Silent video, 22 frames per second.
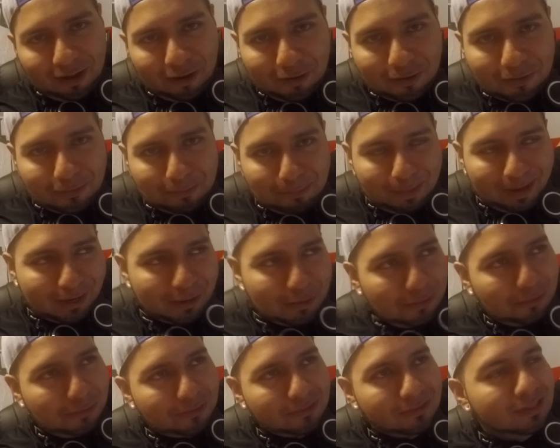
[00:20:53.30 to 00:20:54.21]
all of my
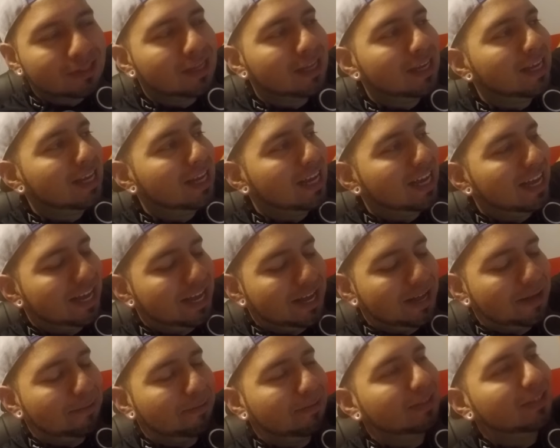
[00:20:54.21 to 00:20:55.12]
goals.
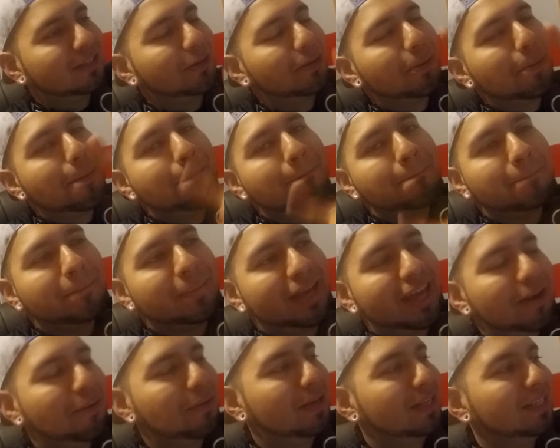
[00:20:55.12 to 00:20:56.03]
So
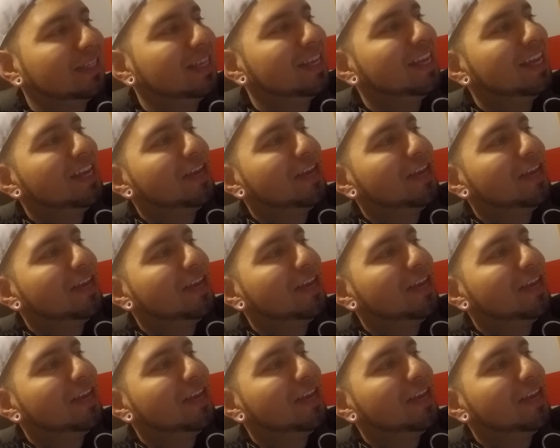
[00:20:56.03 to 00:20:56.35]
anyways,